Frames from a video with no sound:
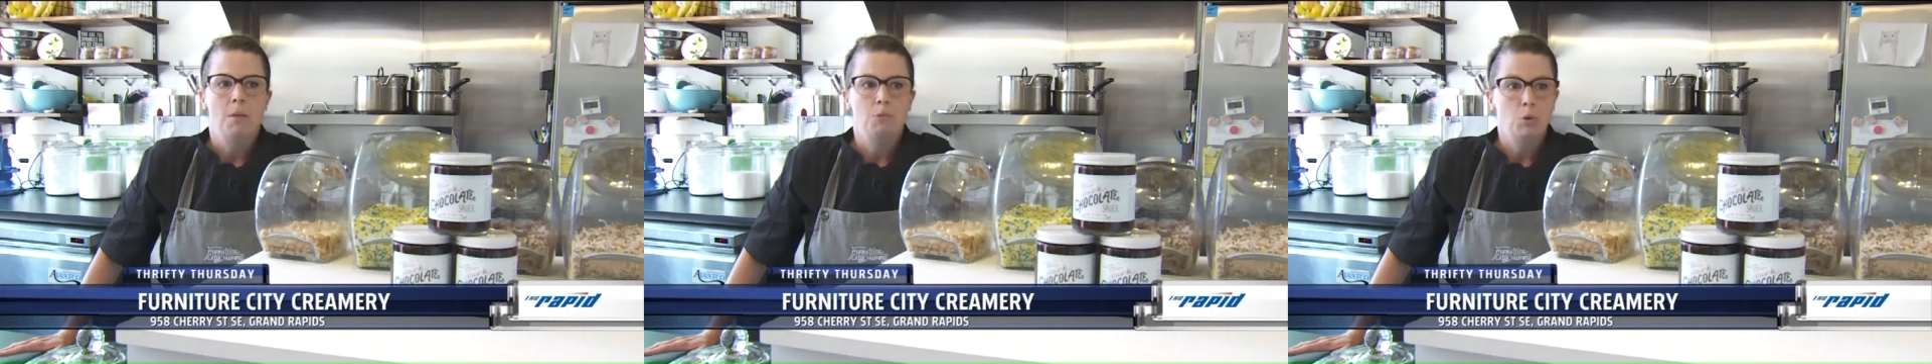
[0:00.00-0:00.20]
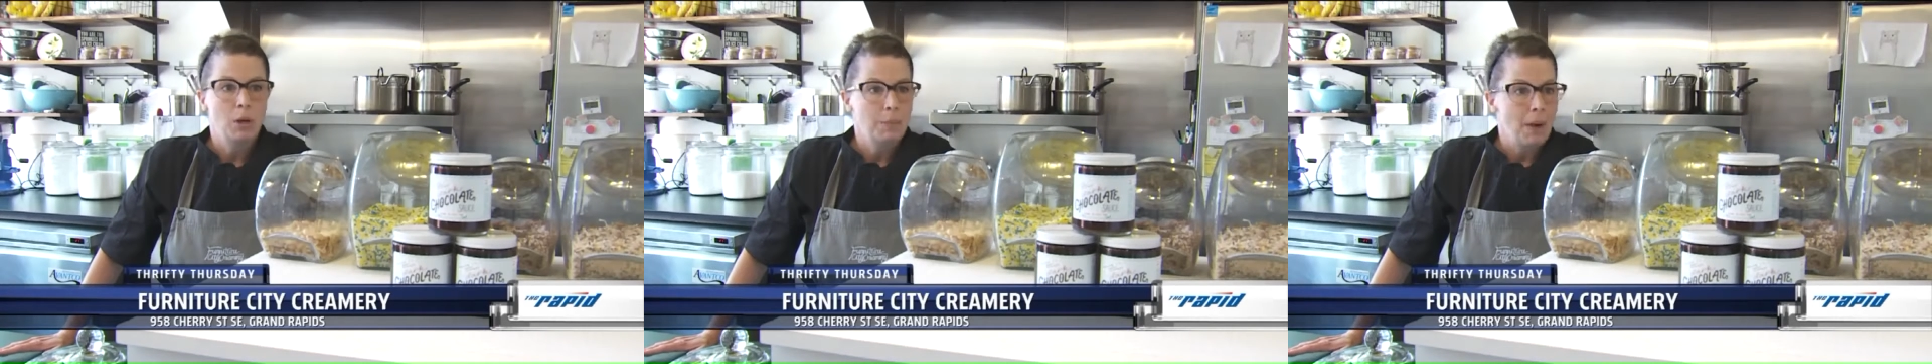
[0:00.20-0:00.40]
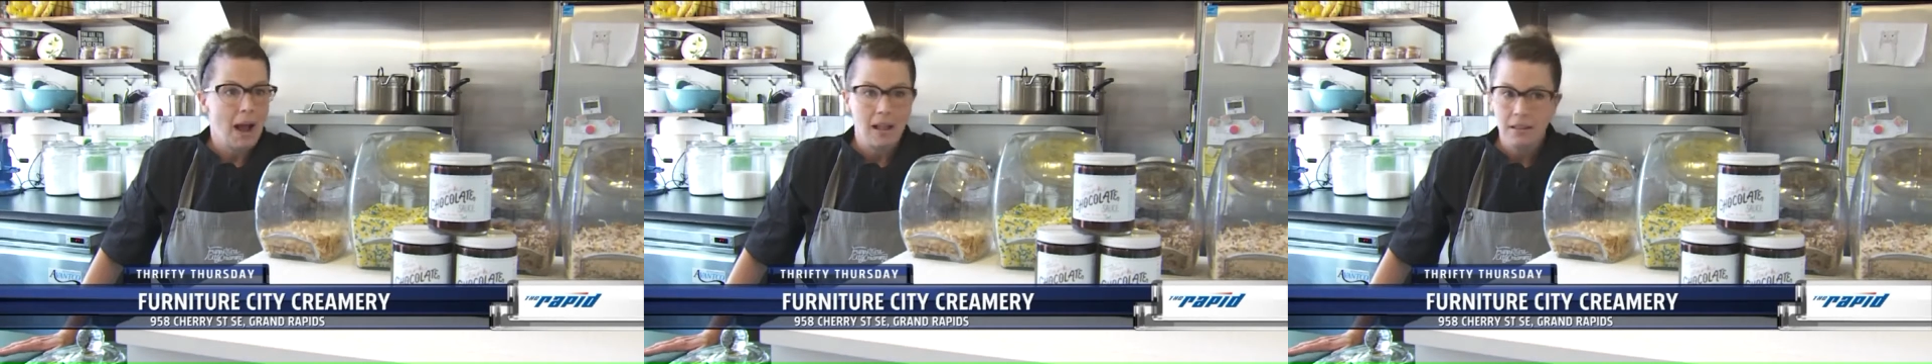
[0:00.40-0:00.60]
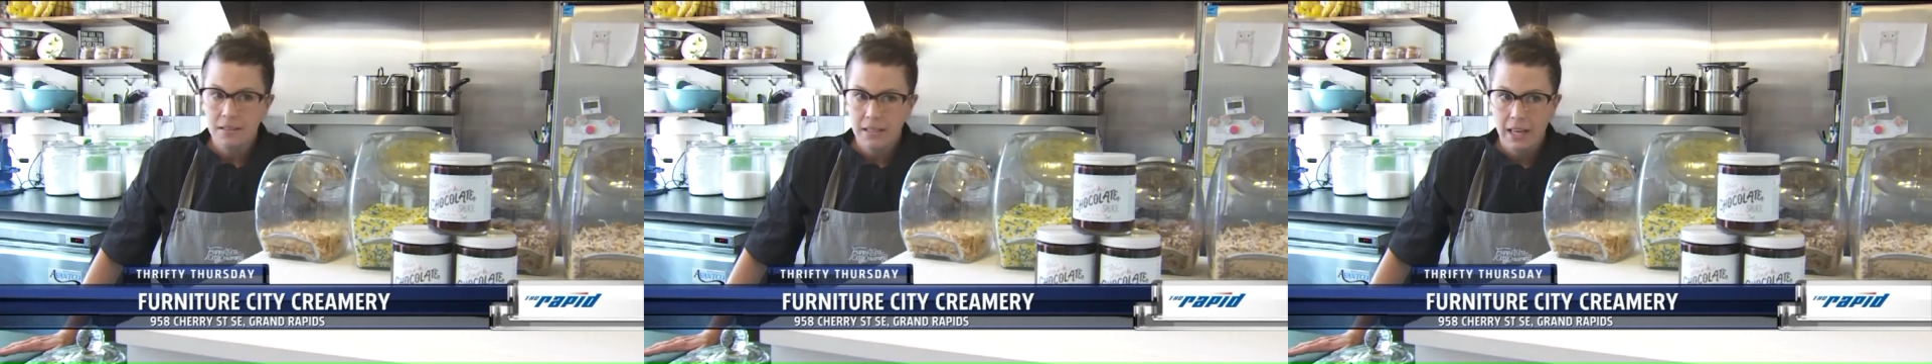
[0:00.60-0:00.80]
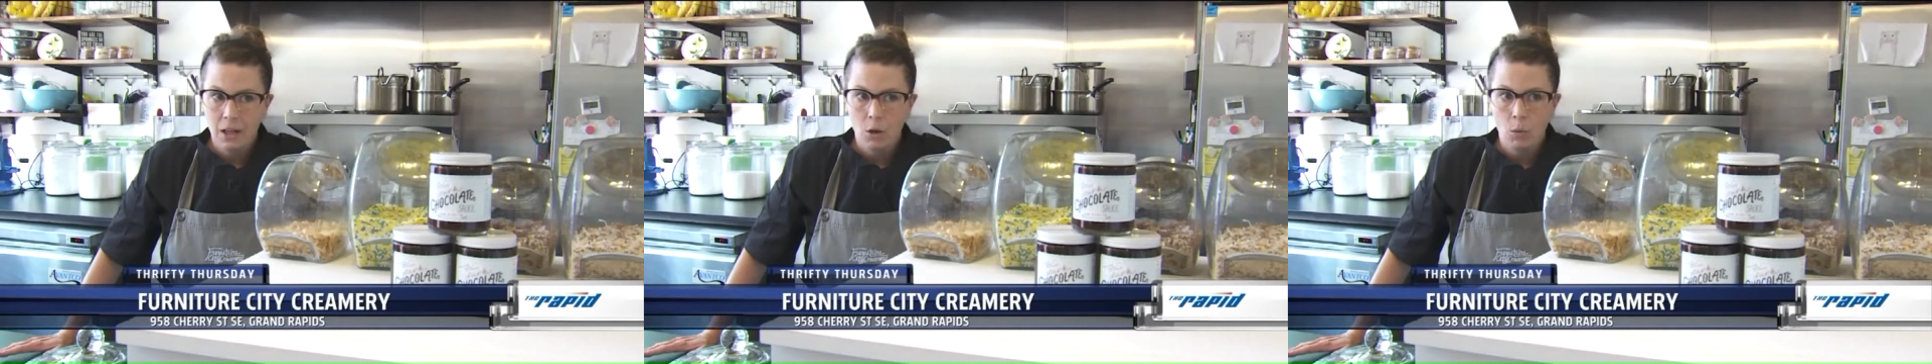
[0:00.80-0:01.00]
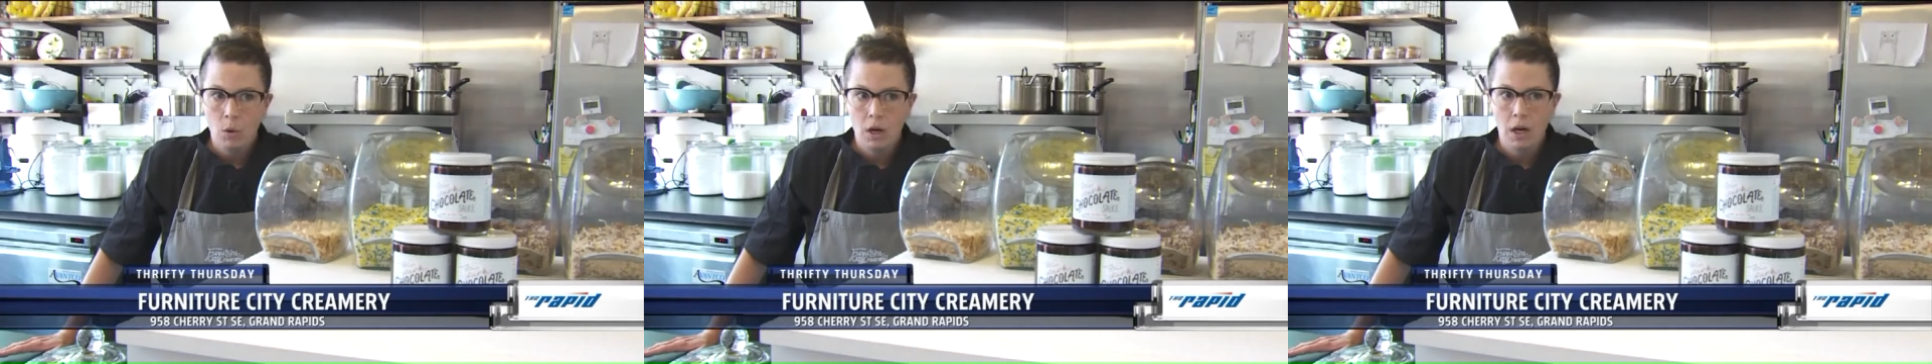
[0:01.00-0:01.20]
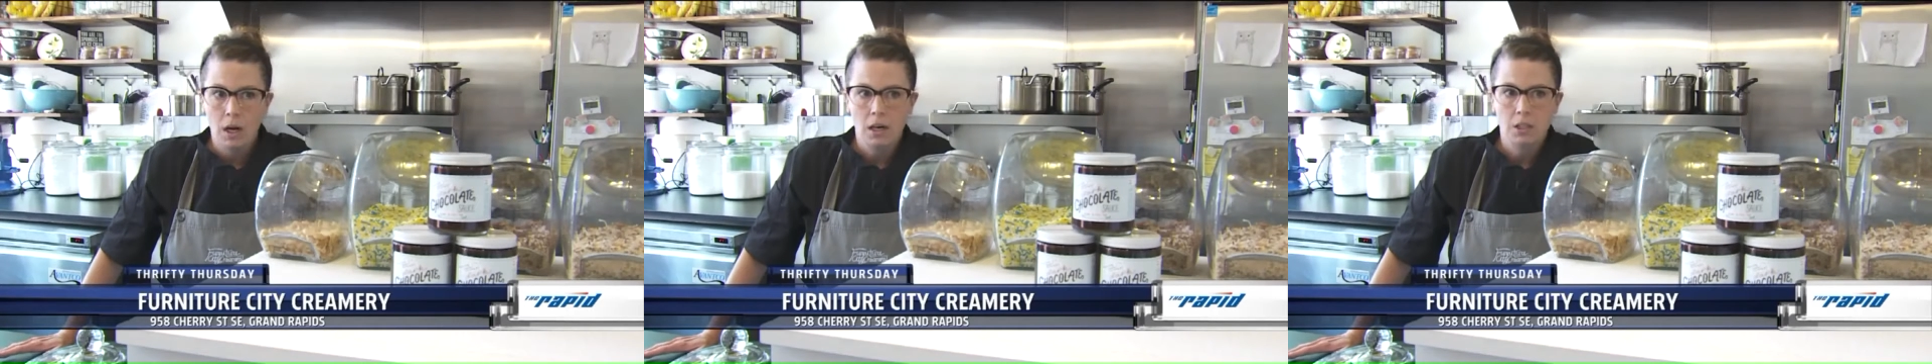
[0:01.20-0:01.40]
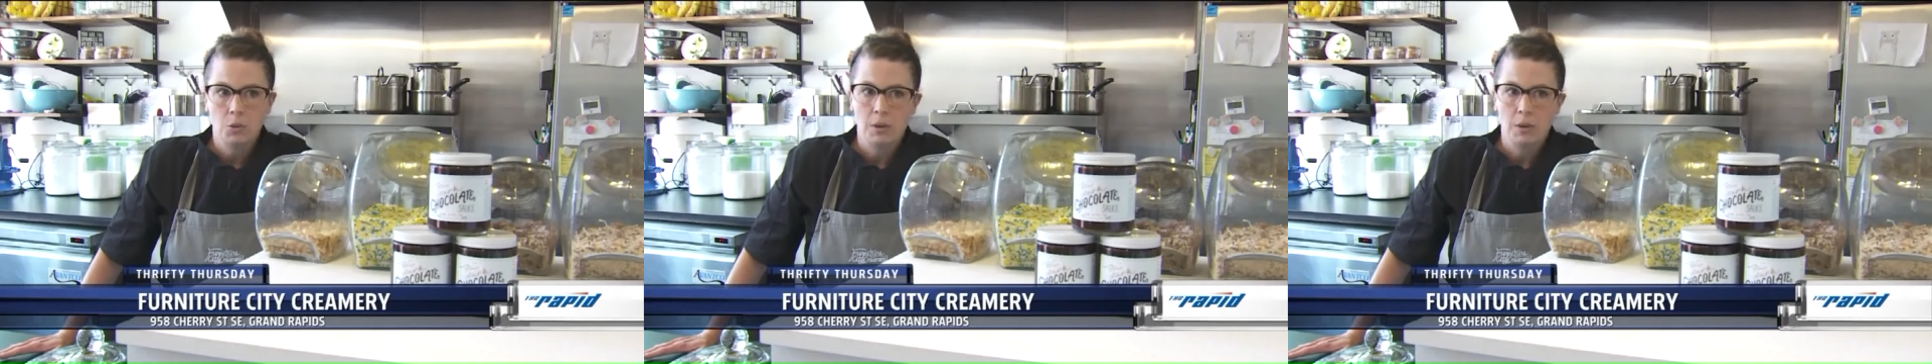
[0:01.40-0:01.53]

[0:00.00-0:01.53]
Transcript: doing pilot scale work,